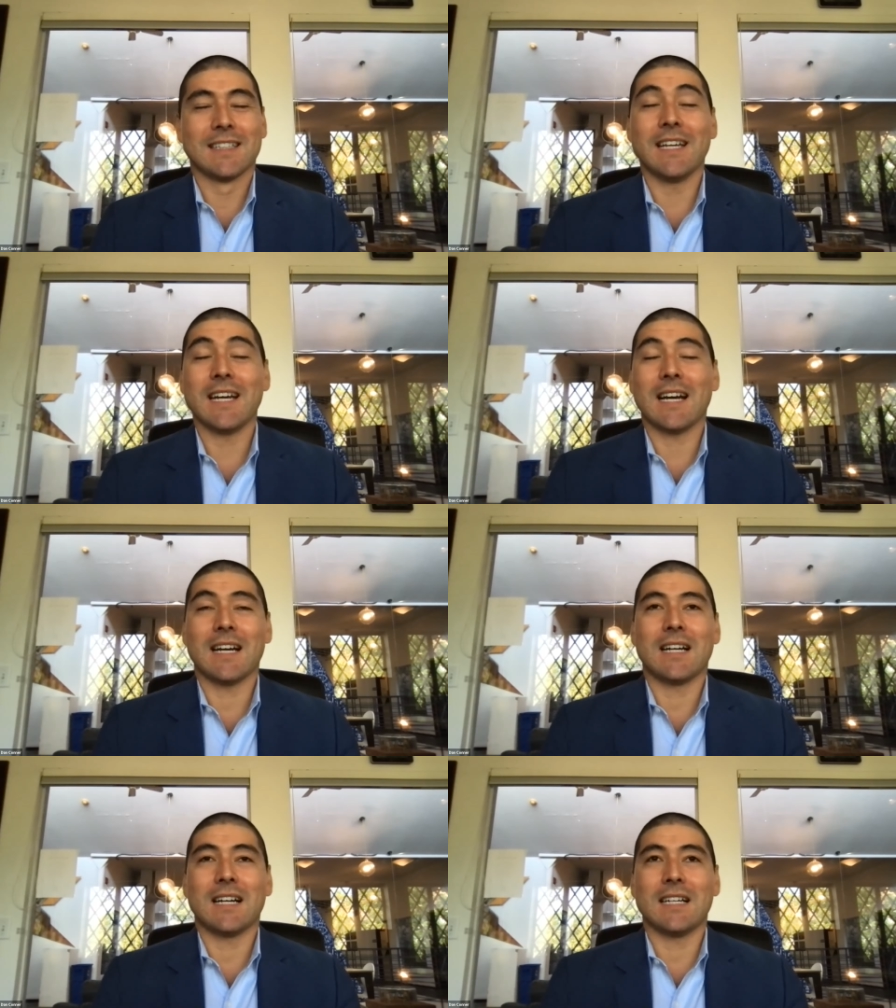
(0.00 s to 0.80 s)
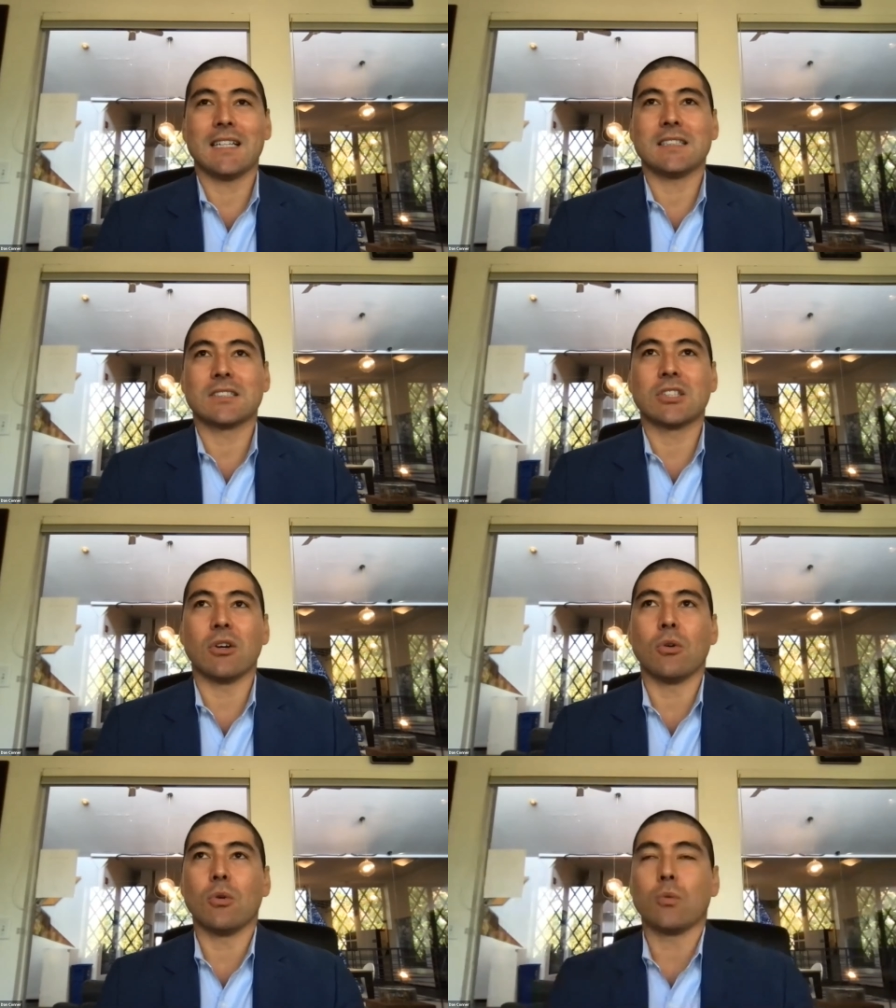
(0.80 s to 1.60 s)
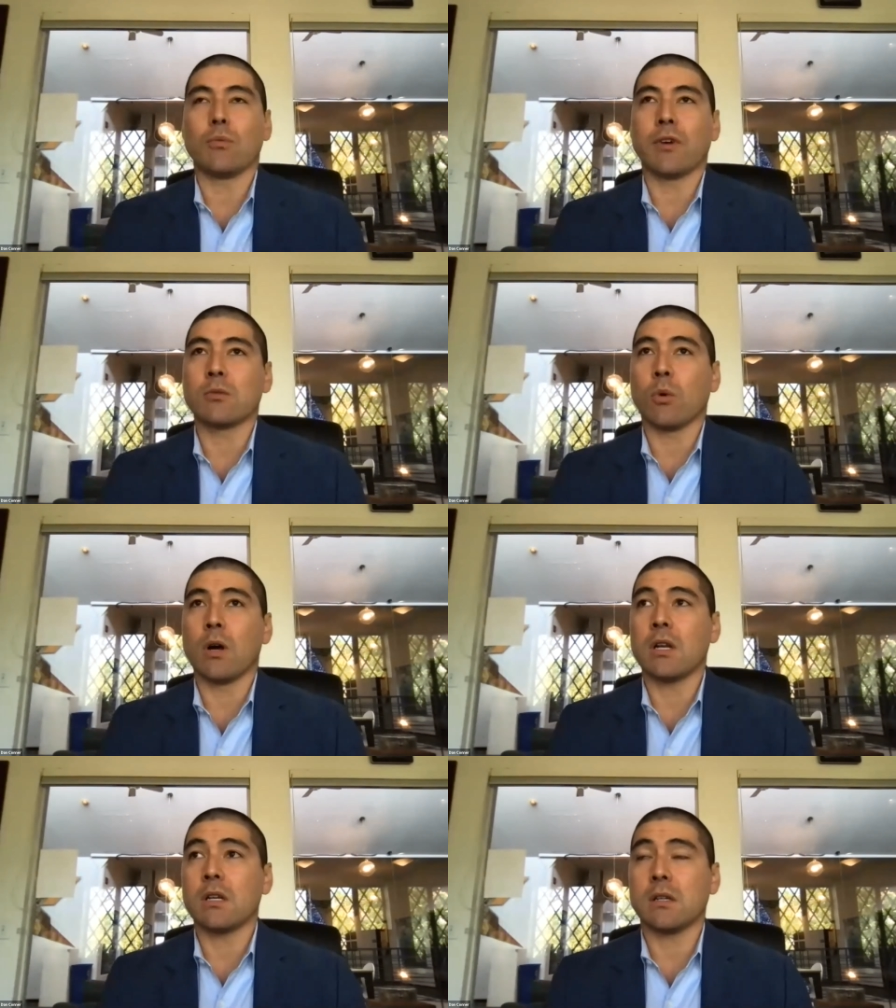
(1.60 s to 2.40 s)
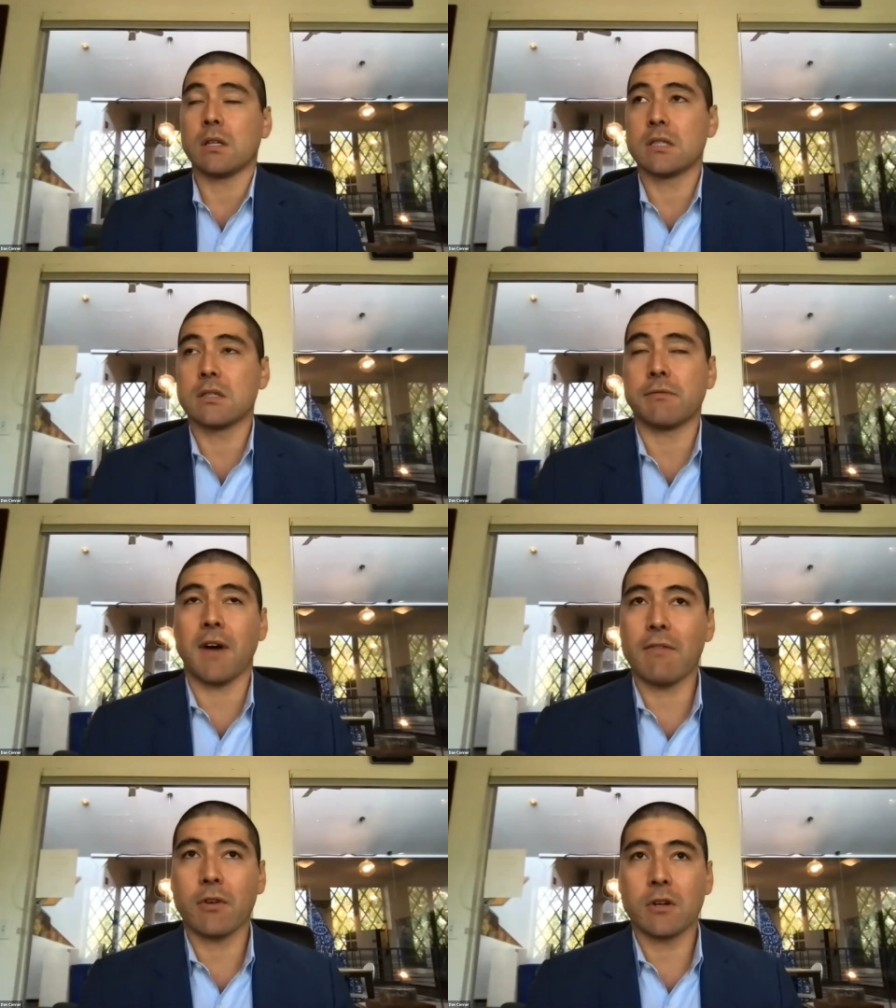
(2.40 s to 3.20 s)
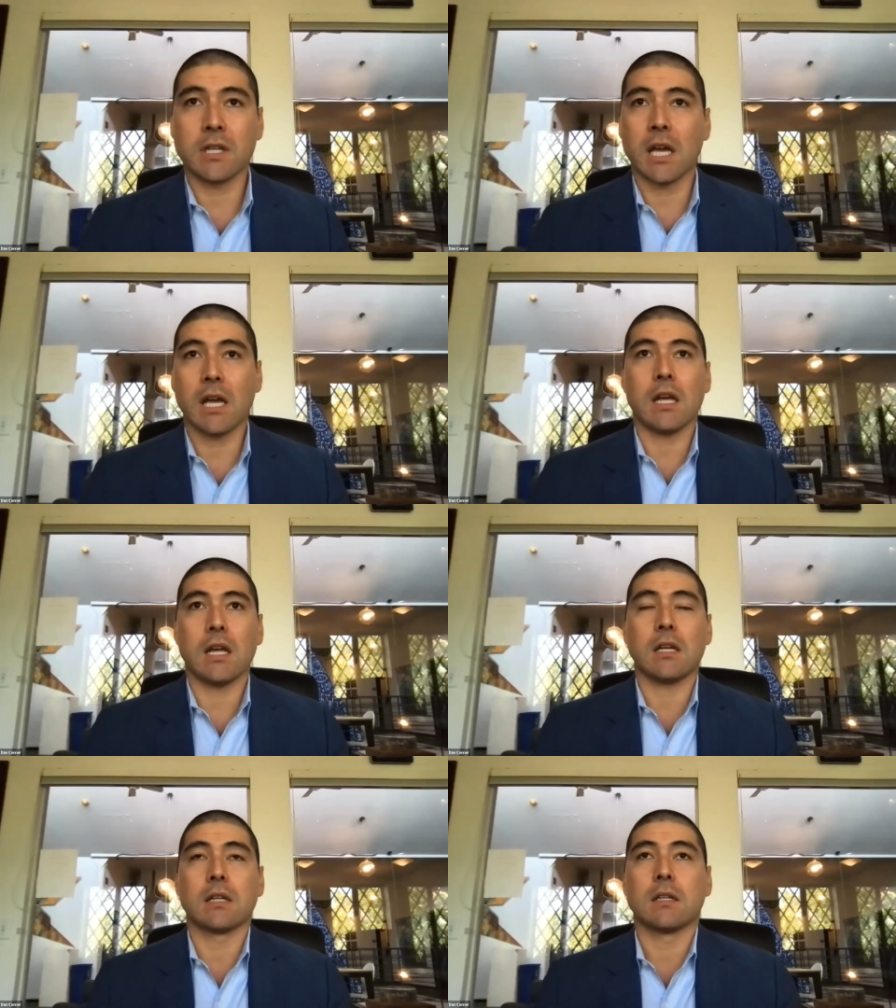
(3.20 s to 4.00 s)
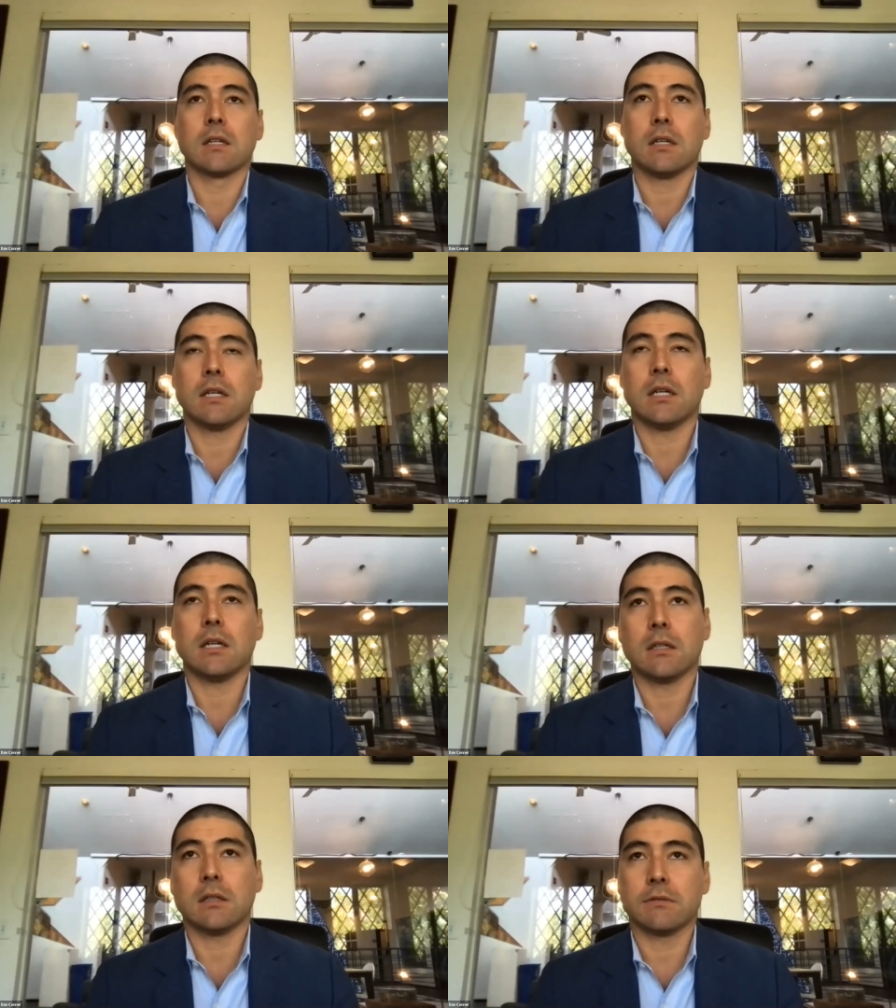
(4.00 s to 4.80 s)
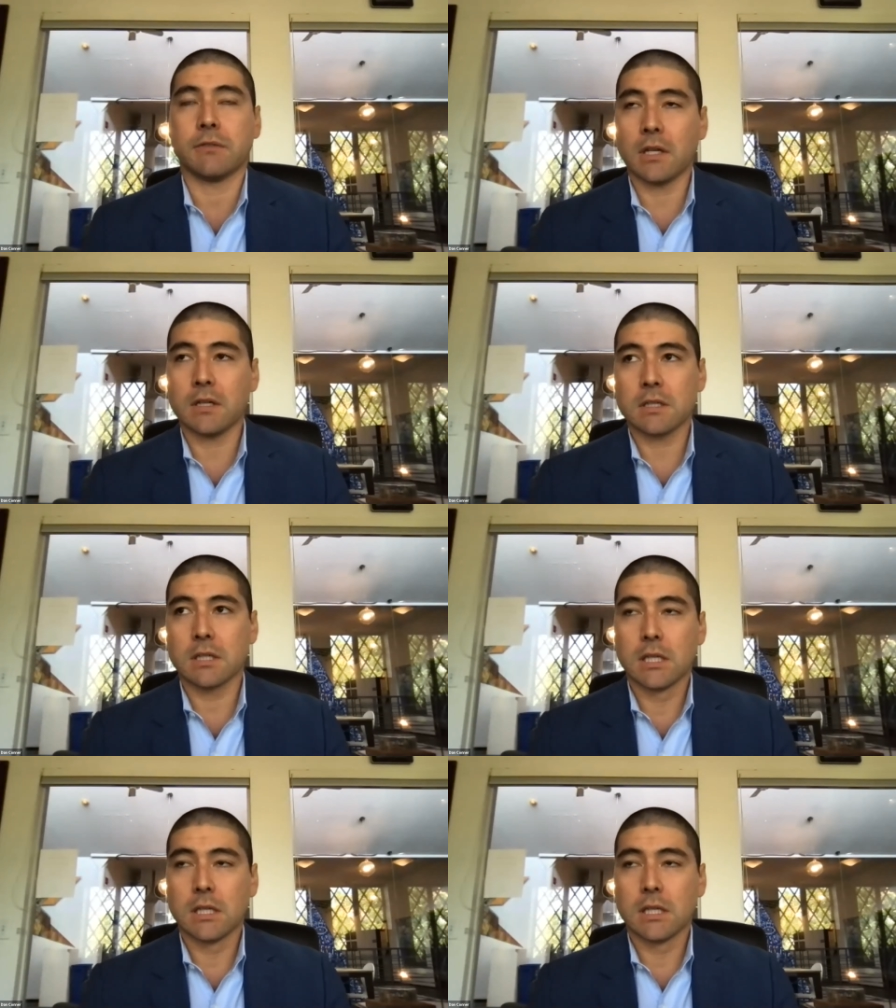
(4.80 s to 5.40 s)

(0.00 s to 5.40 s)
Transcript: Yeah. So Fund 1 is a 500K fund.